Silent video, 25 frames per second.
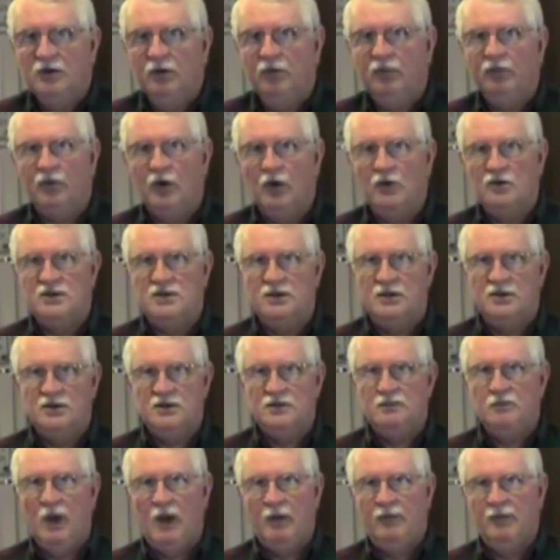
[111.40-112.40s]
frozen,
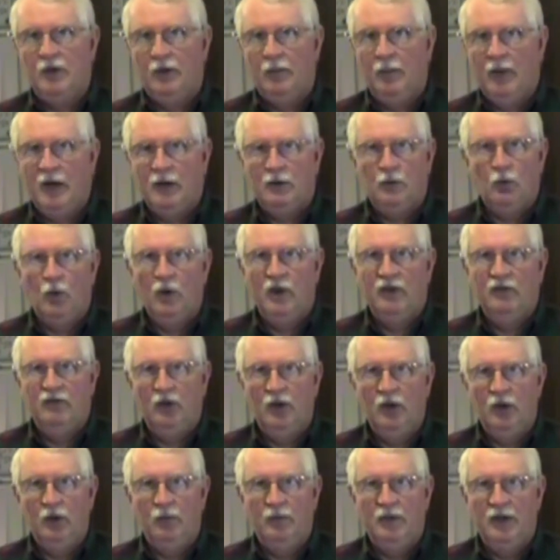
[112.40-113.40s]
just pop it in the microwave a
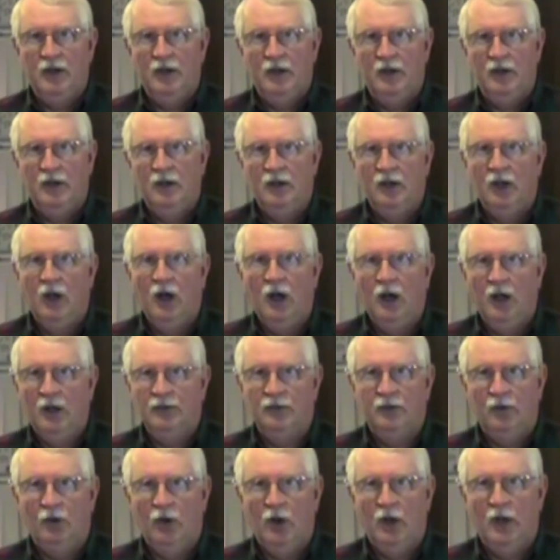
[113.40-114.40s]
little bit and
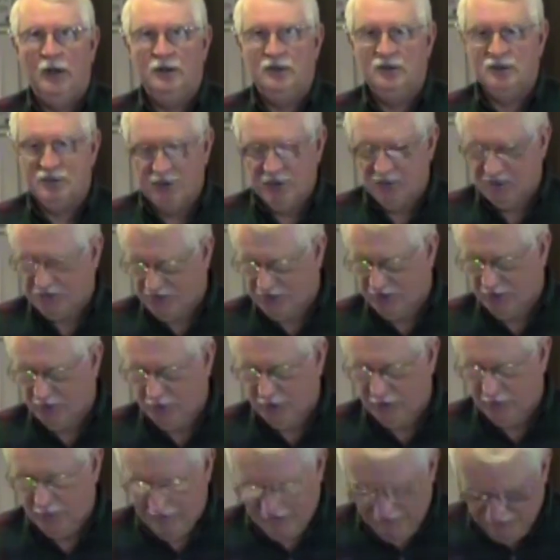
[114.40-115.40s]
unthaw it, and you can stir
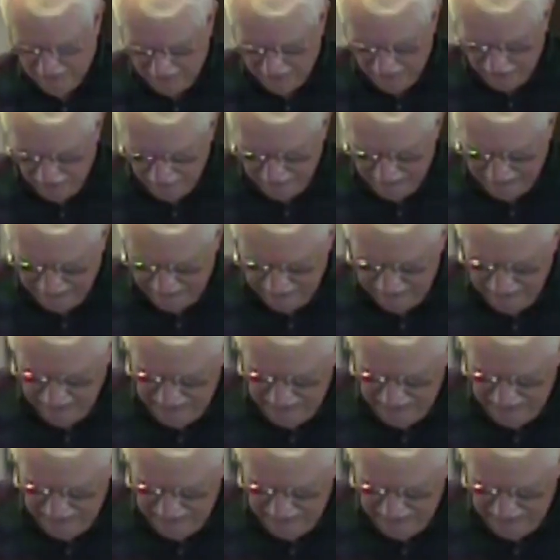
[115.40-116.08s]
it around a little bit.